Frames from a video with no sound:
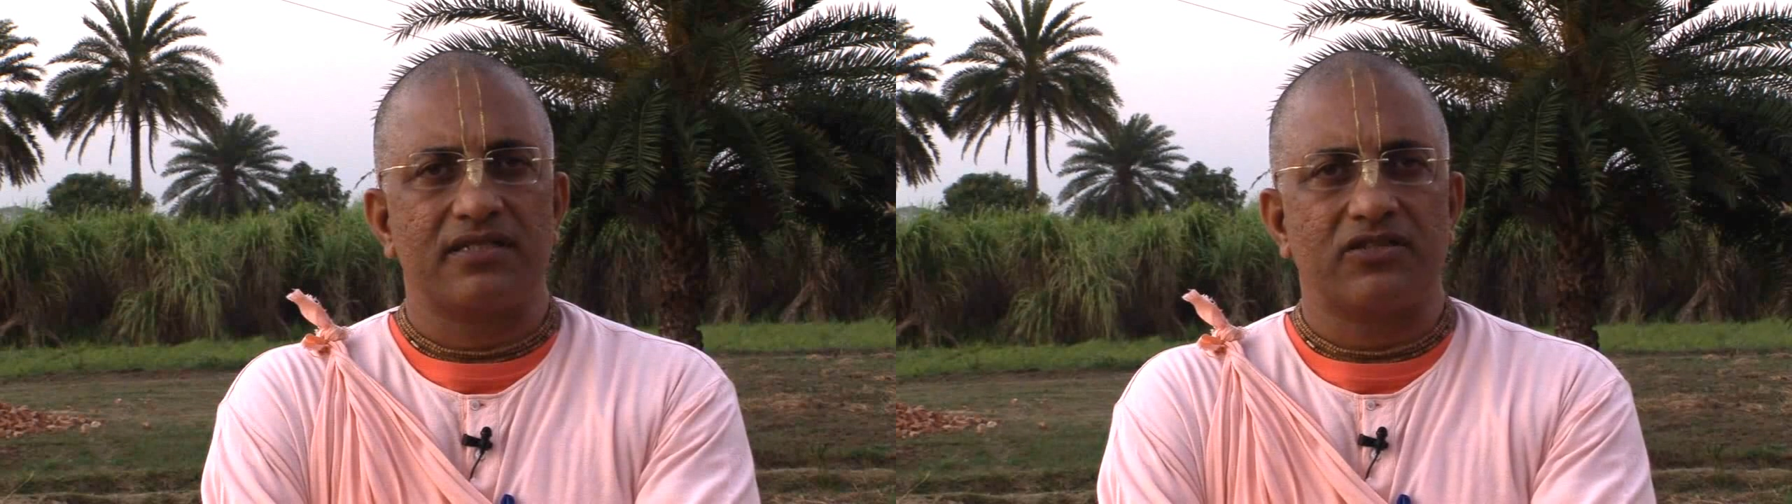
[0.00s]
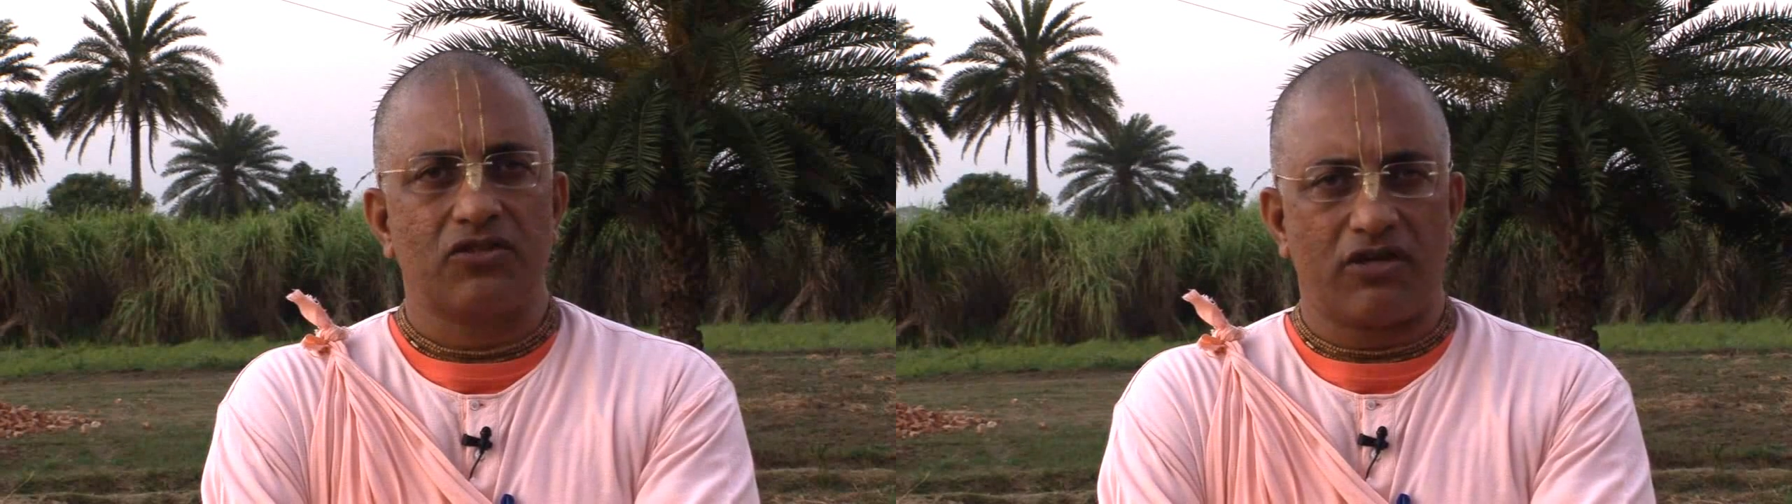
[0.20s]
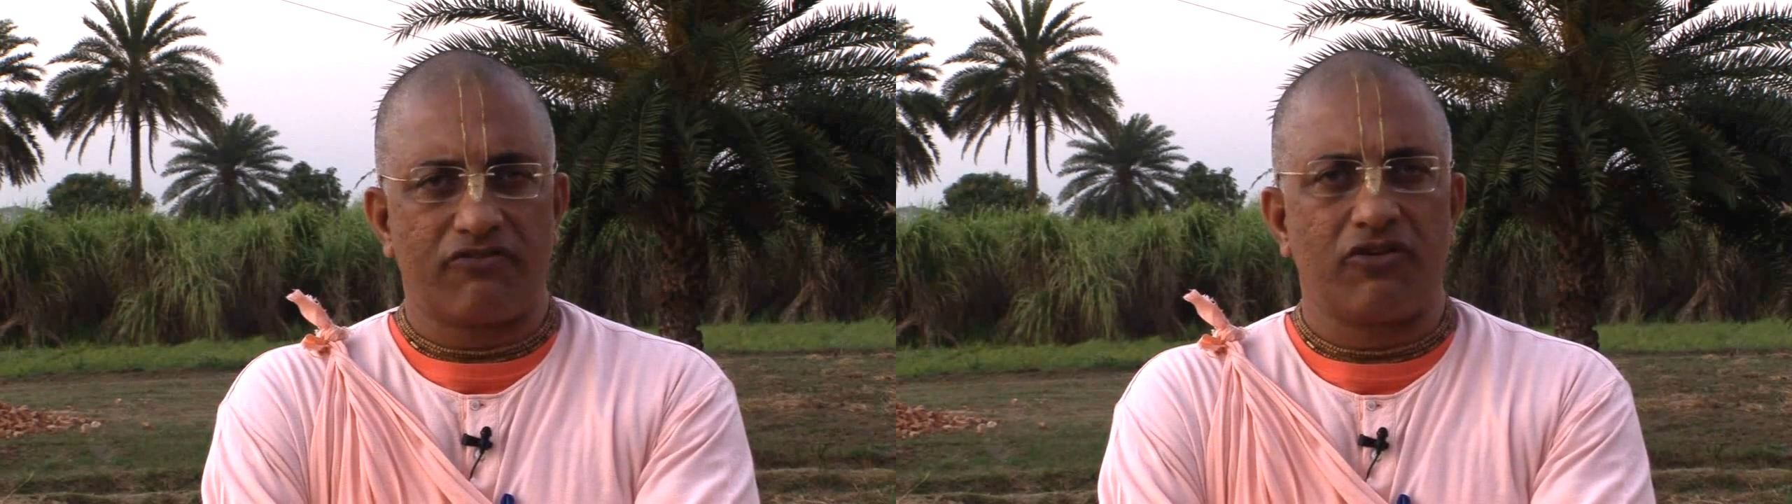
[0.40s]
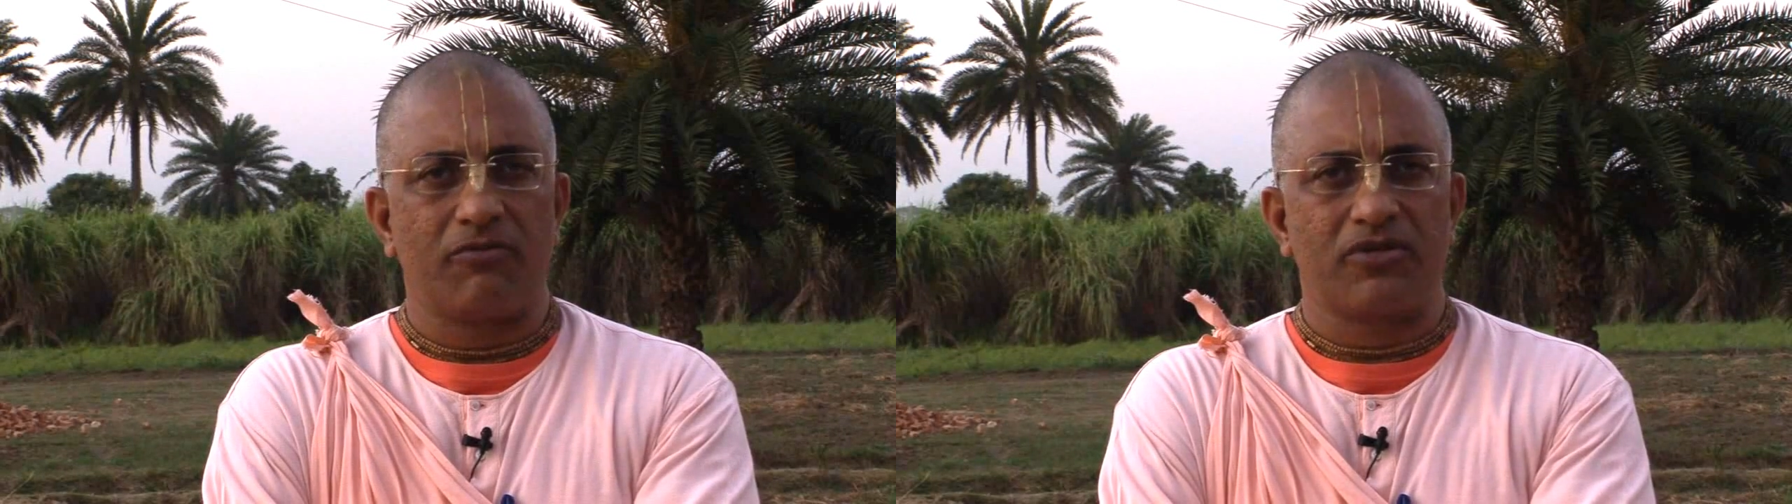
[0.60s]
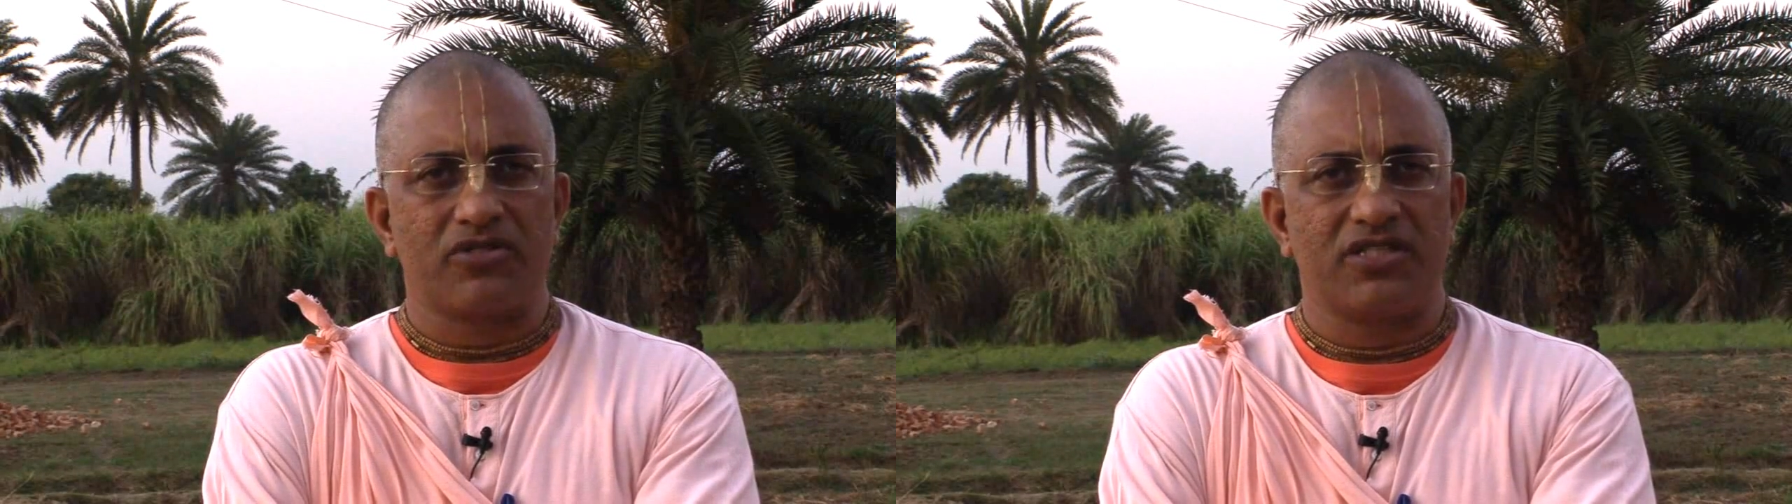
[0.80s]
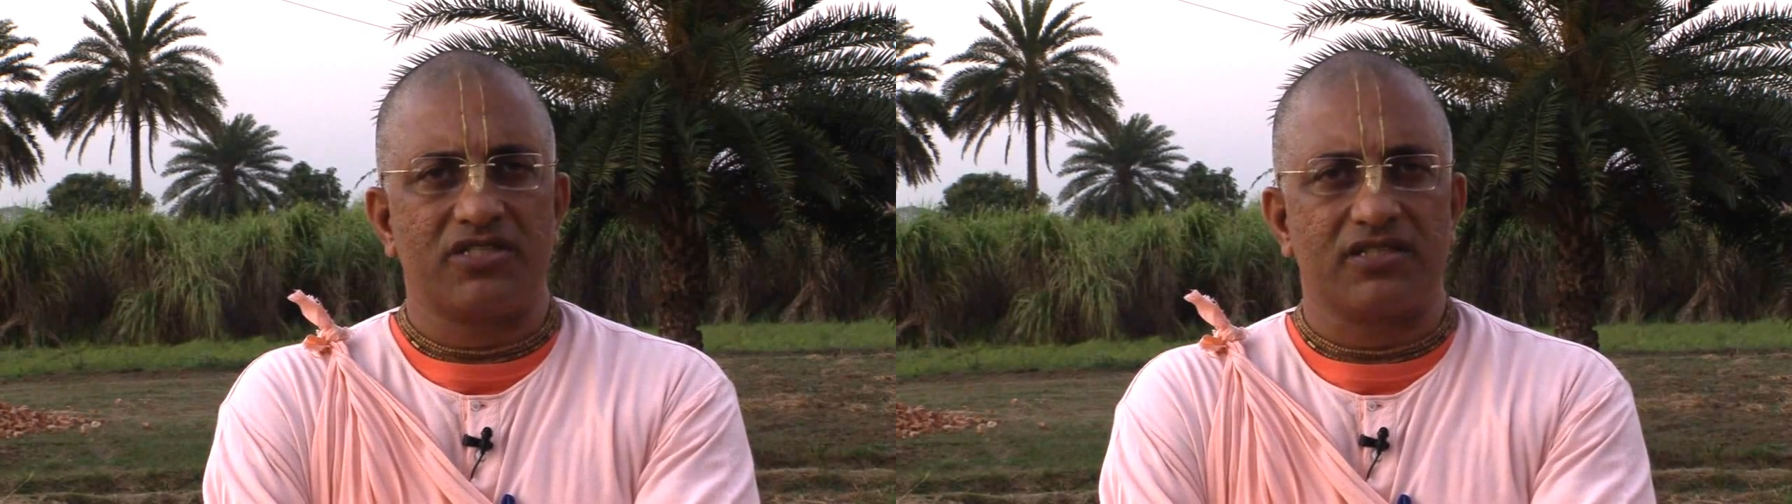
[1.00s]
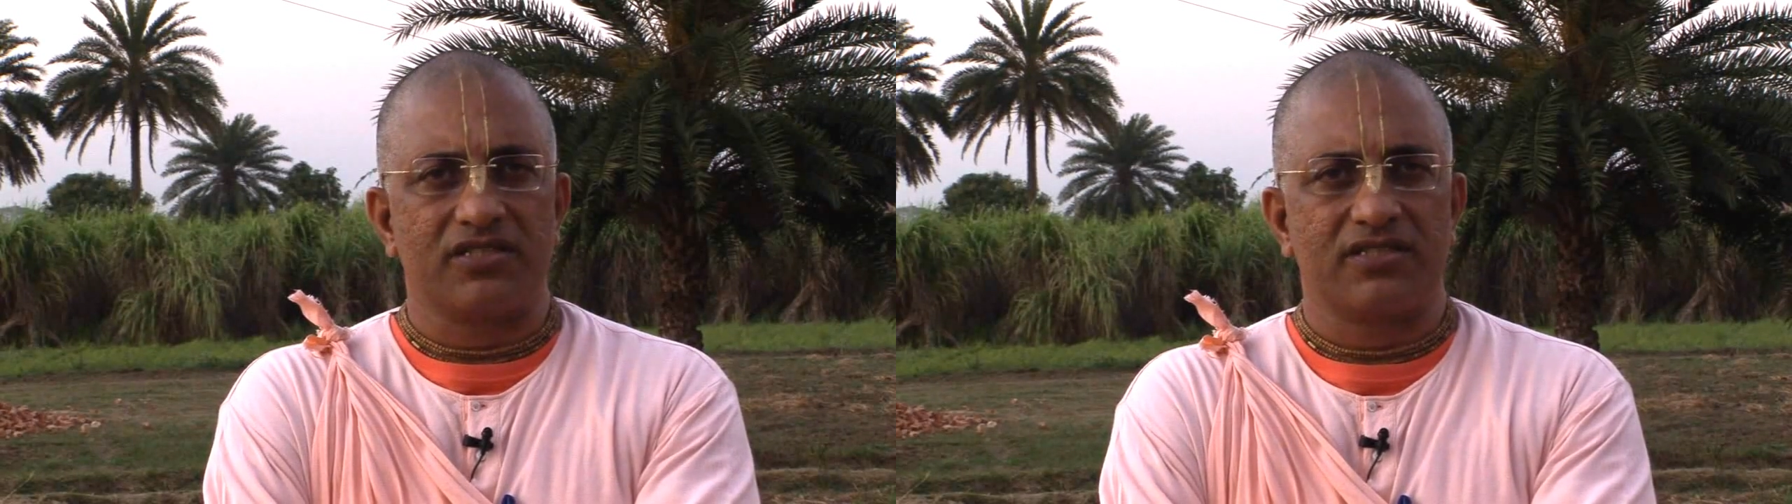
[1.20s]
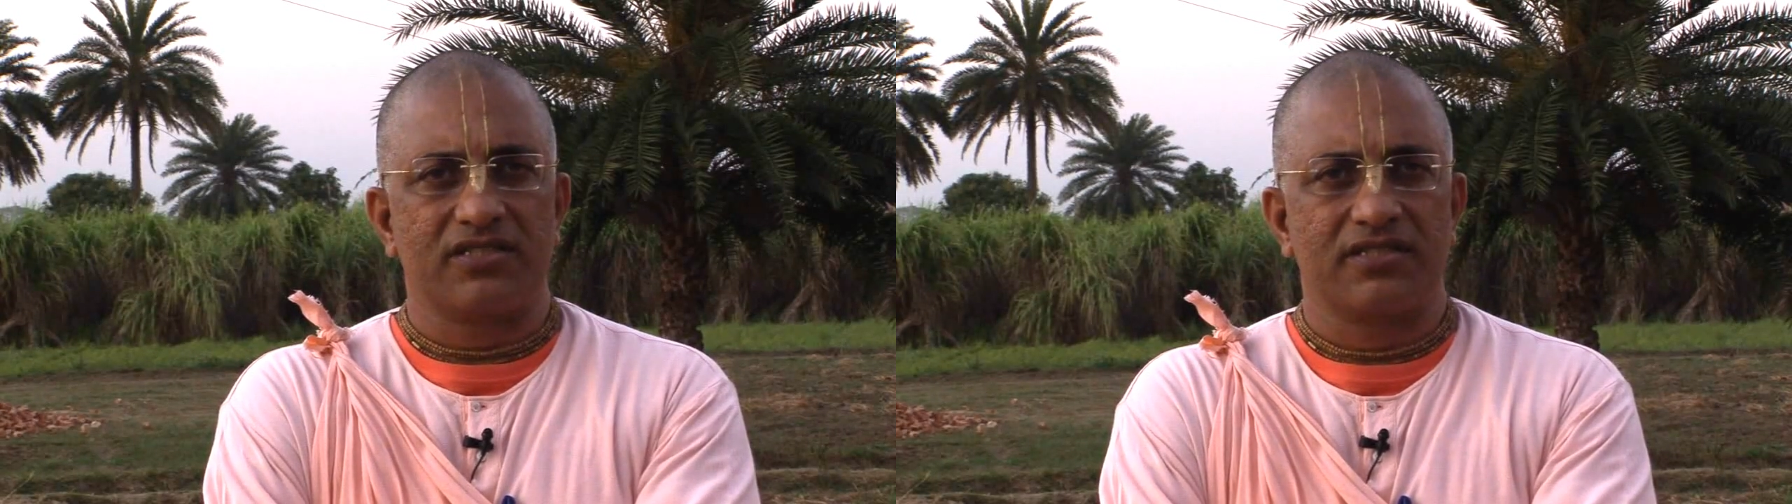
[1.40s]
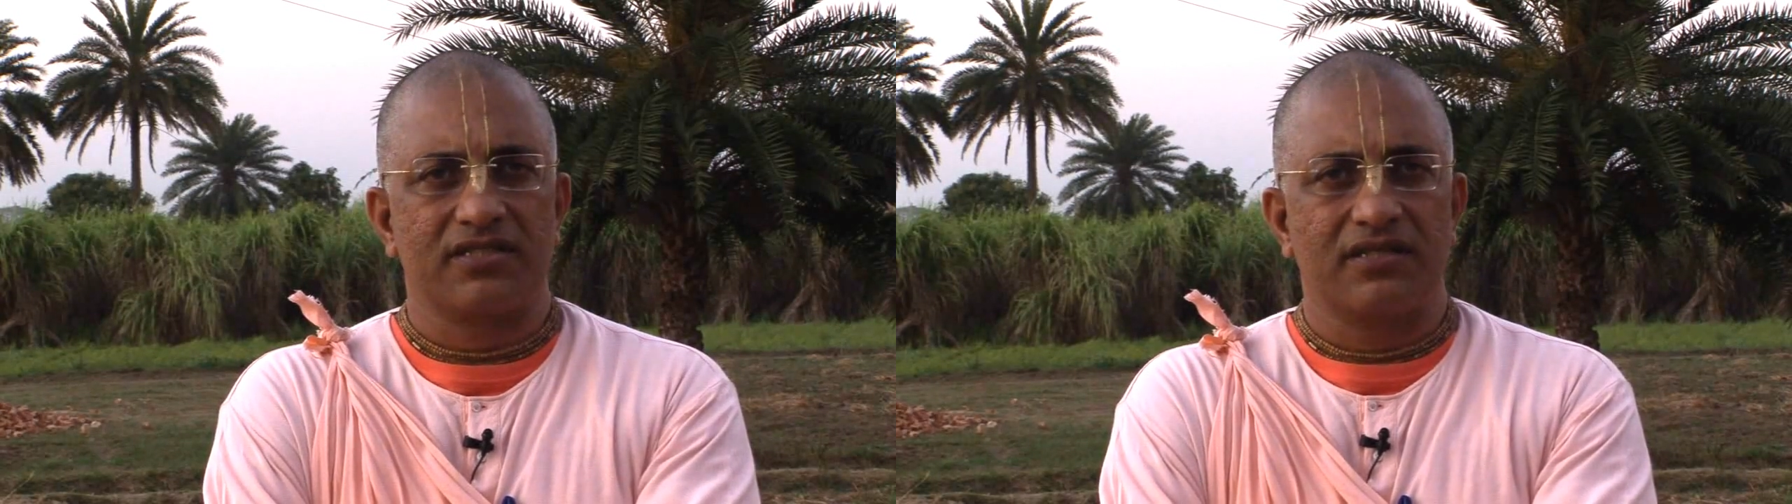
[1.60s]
thoughtful procedures,